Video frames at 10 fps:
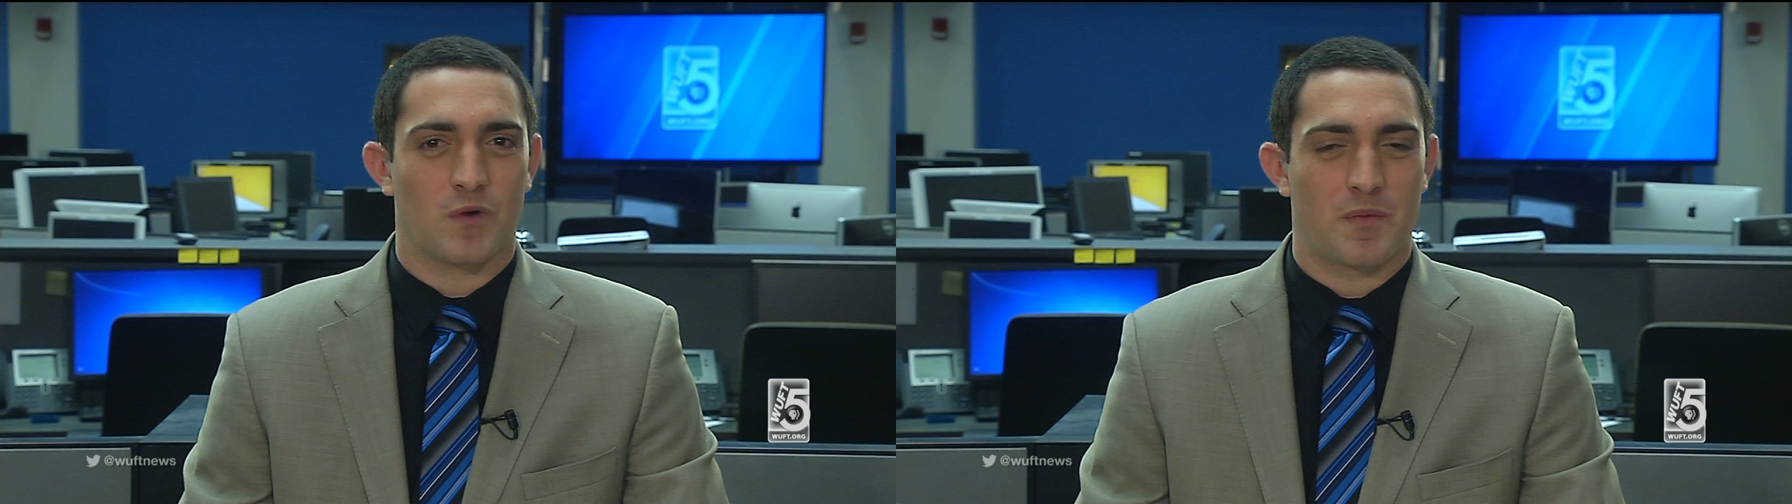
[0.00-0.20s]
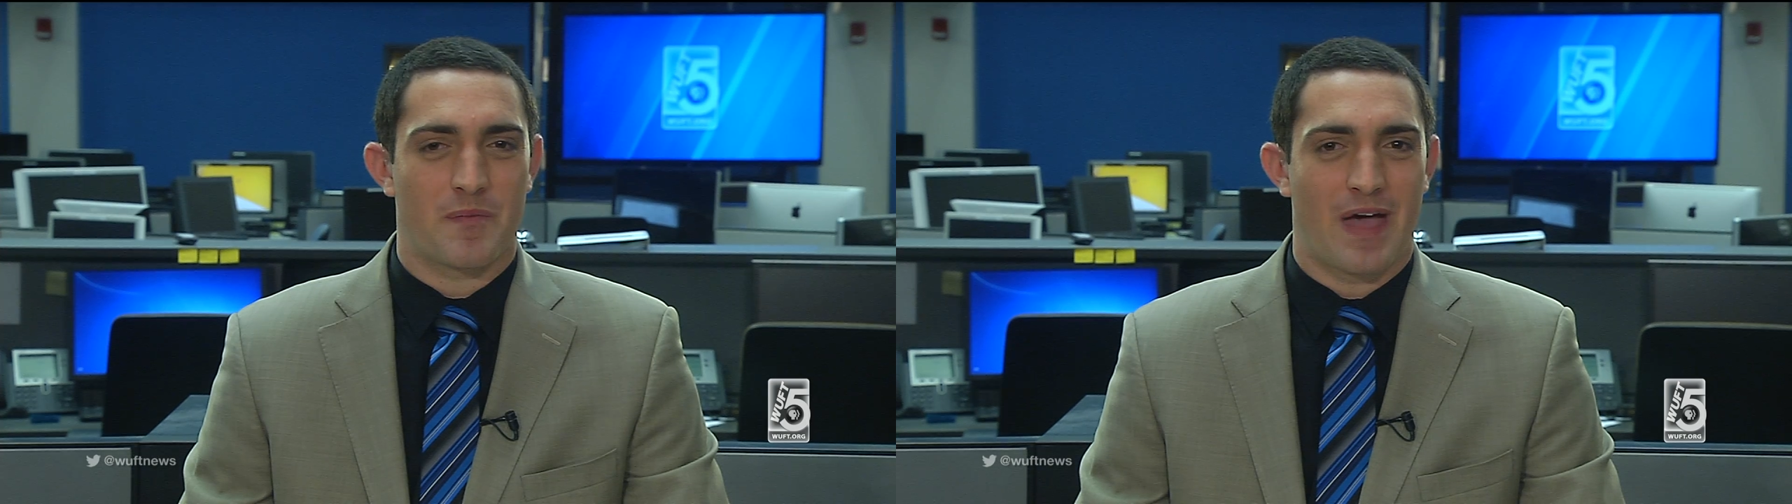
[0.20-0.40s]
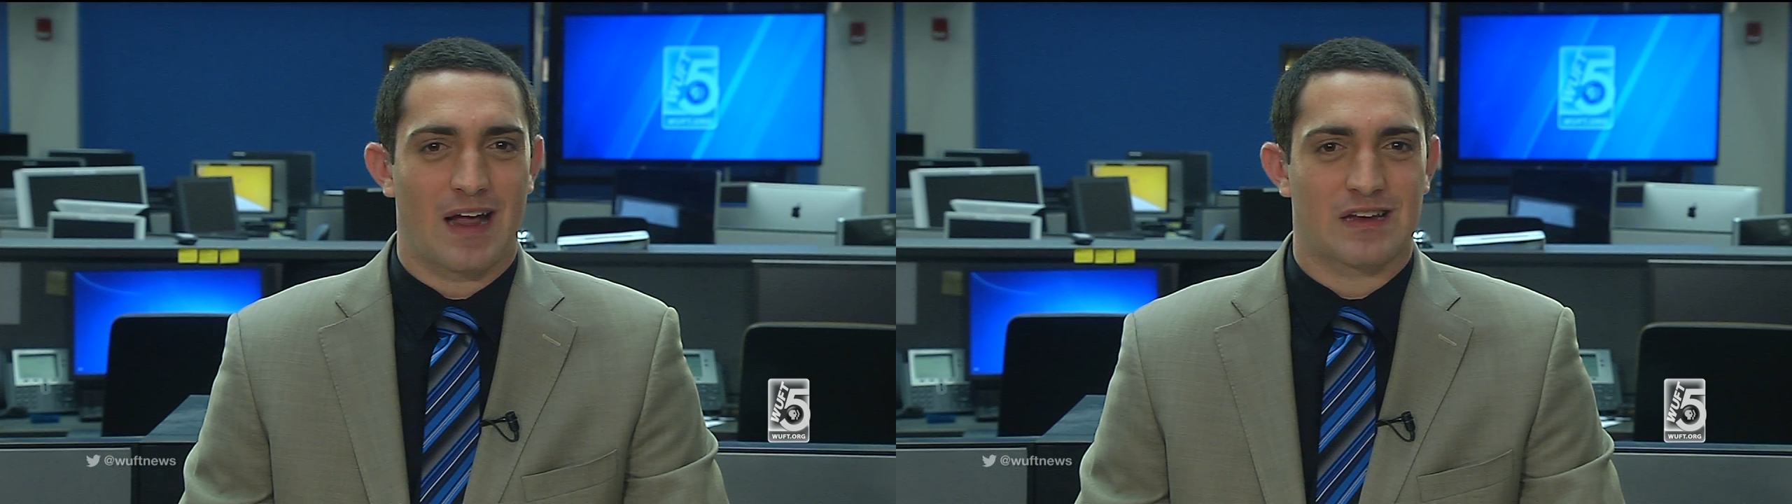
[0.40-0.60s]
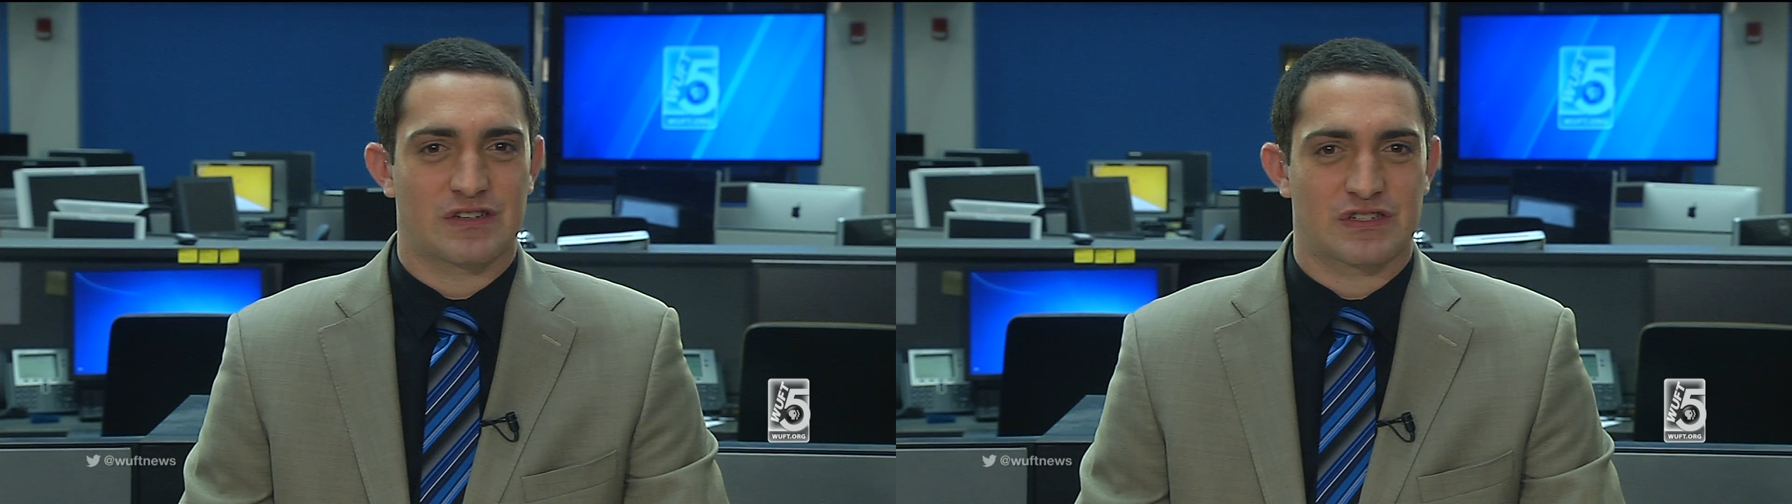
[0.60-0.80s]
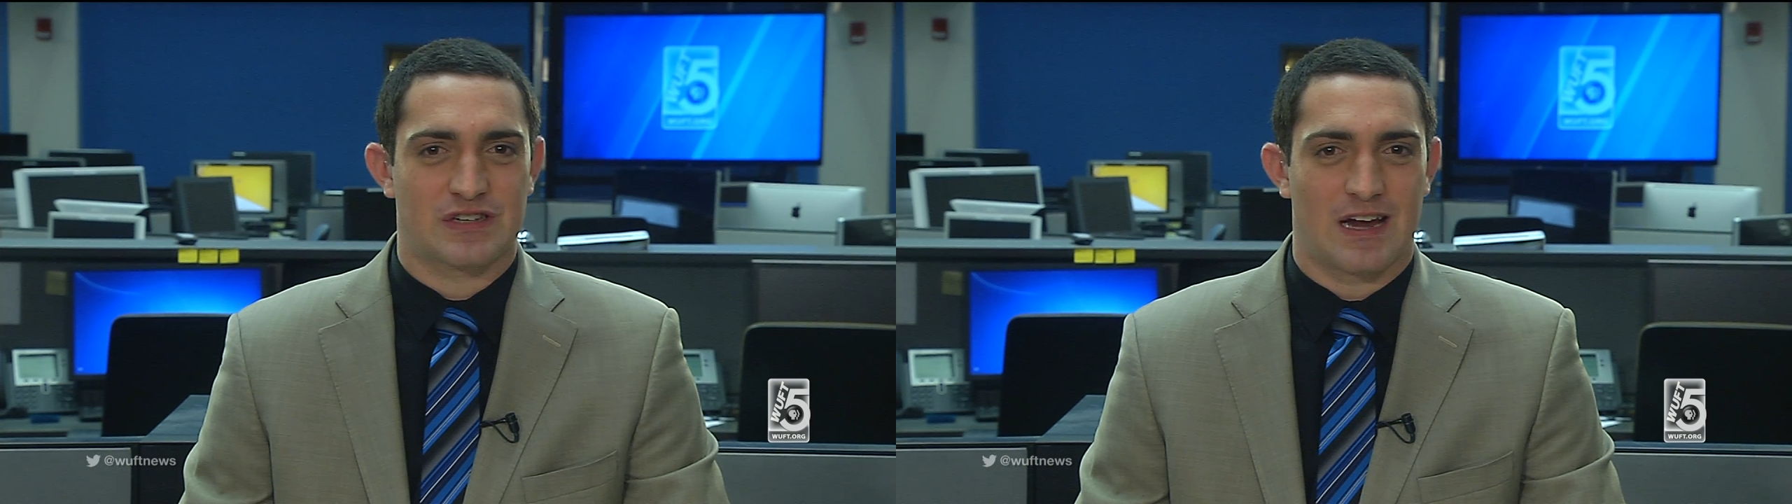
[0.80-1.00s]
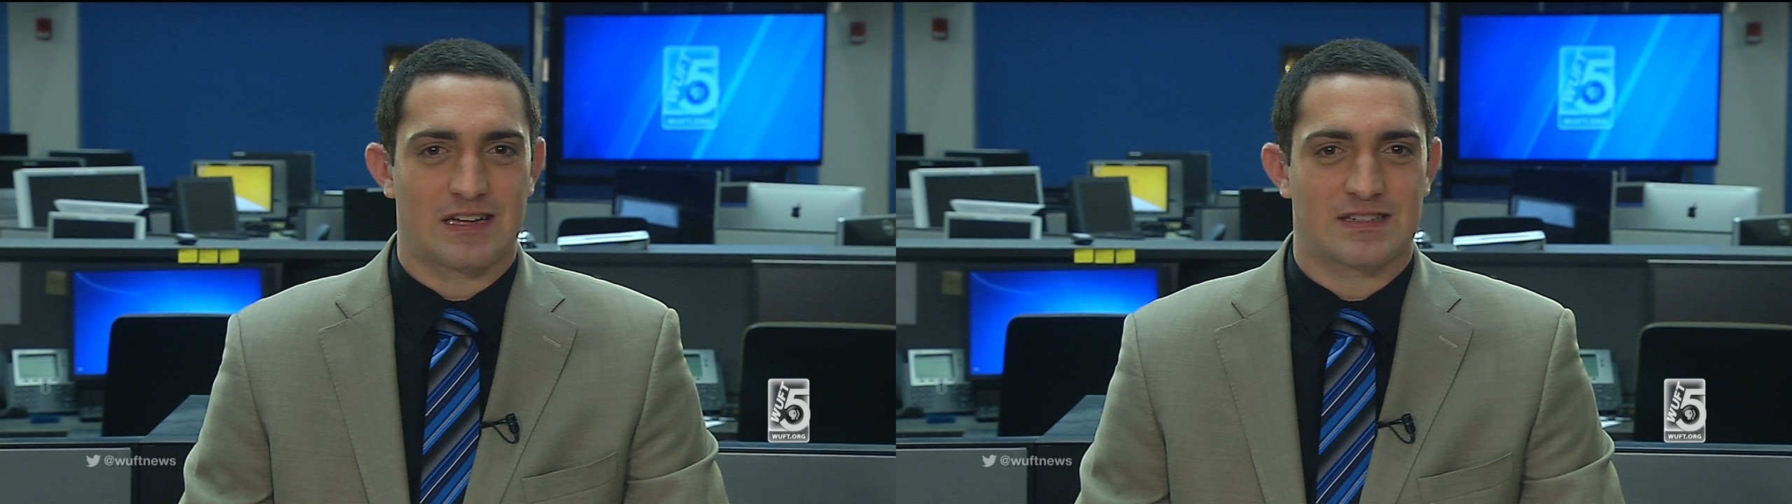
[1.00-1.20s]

We'll be back in just 90